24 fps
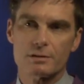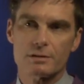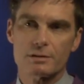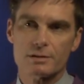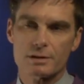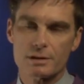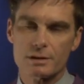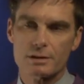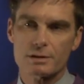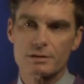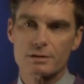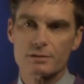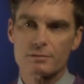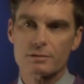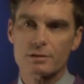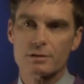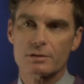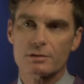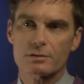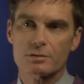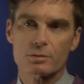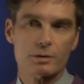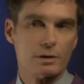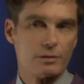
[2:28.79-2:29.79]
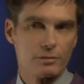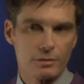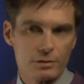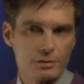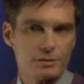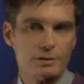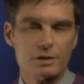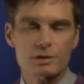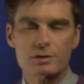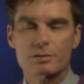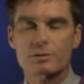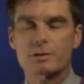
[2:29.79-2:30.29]
disease of the
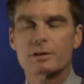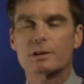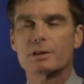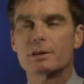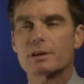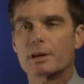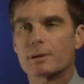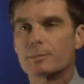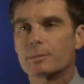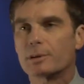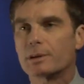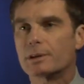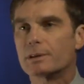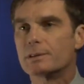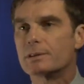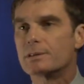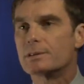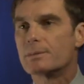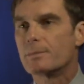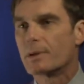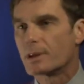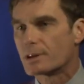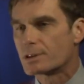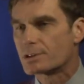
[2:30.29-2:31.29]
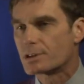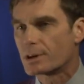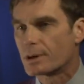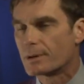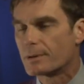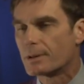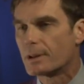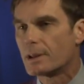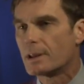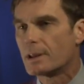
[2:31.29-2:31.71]
21st century, namely dementia.